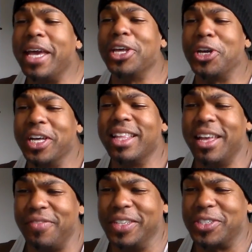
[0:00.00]
made a good
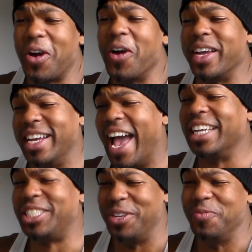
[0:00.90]
living starring in
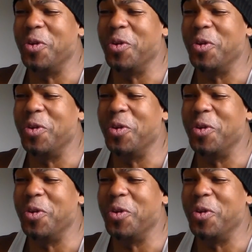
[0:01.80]
action